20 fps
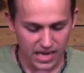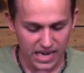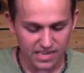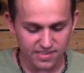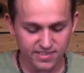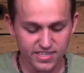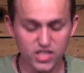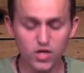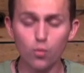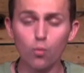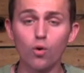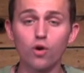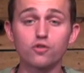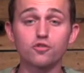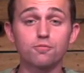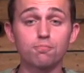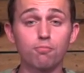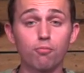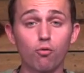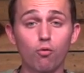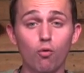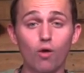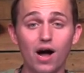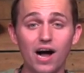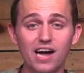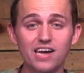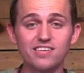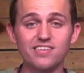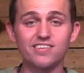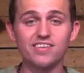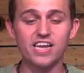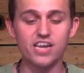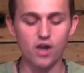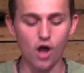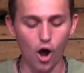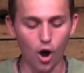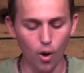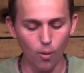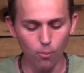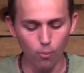and see the words prize
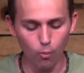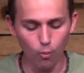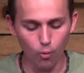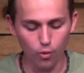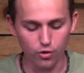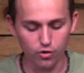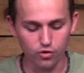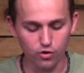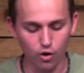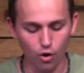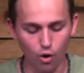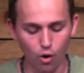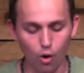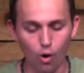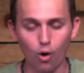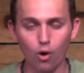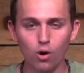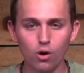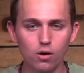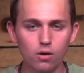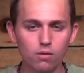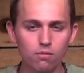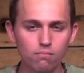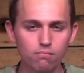and upward call.